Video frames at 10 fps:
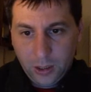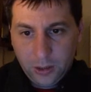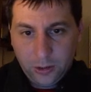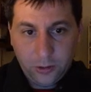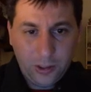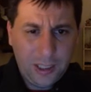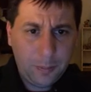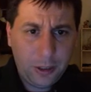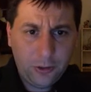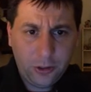There's a lot of
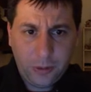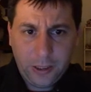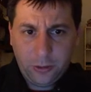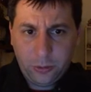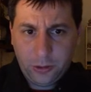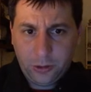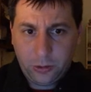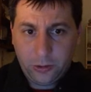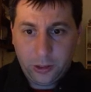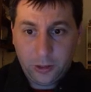project management
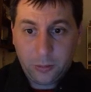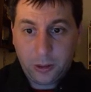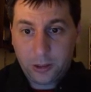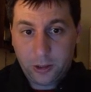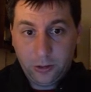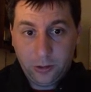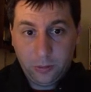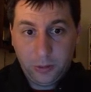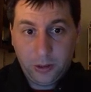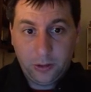tools on the market,
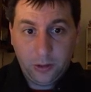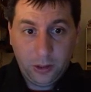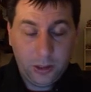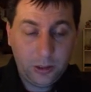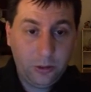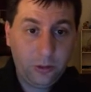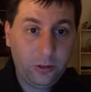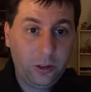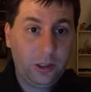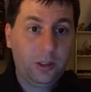but uh,
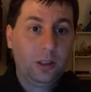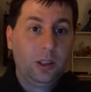usually